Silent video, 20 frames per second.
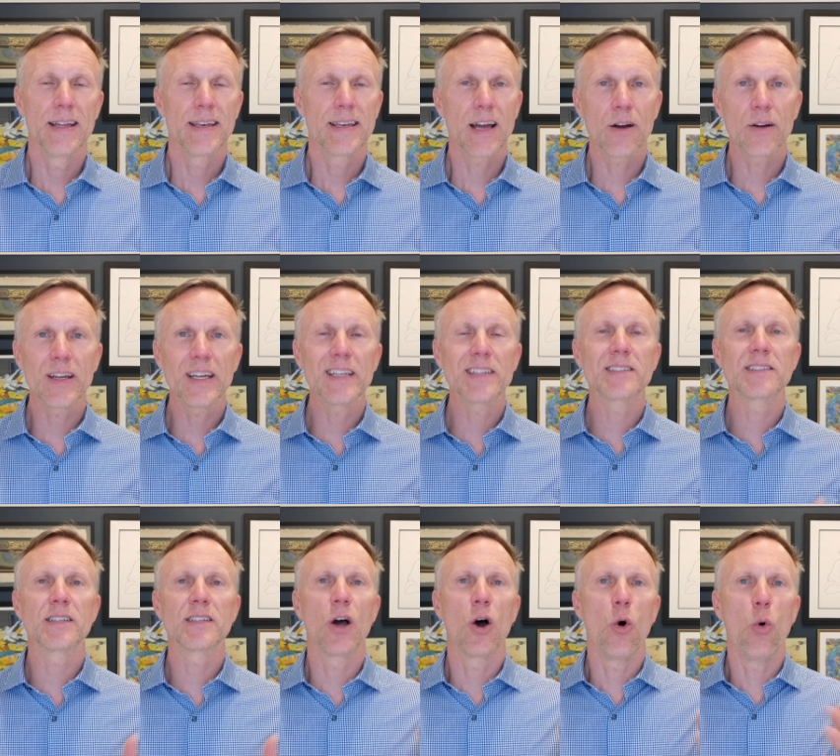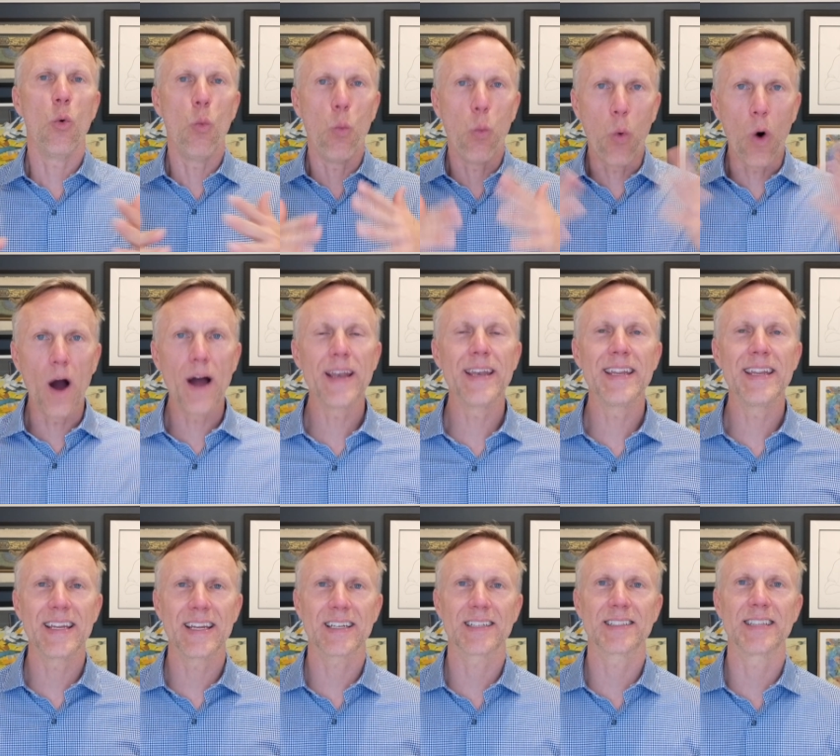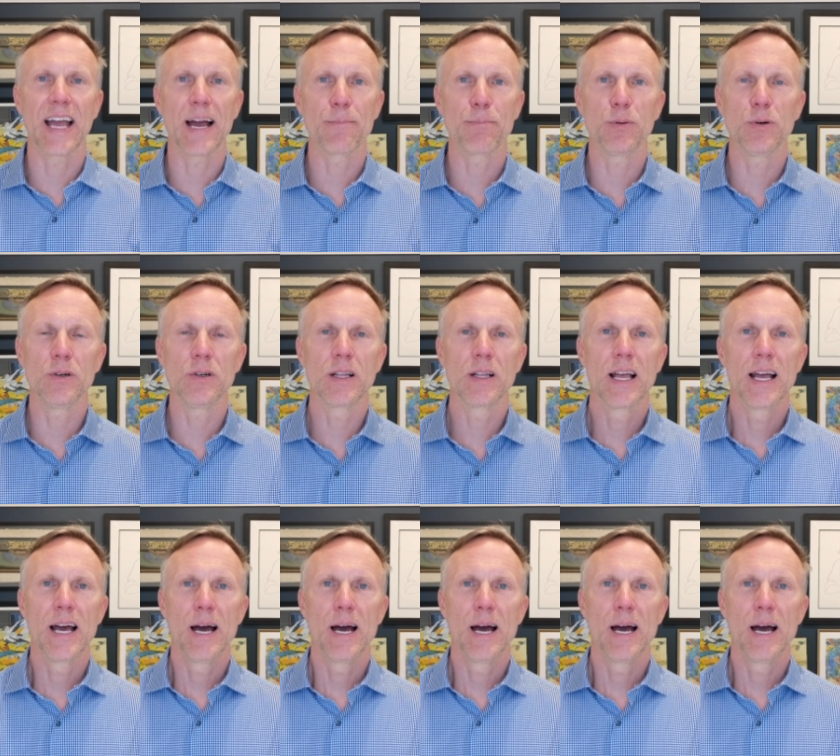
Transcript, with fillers: Now, it's one example,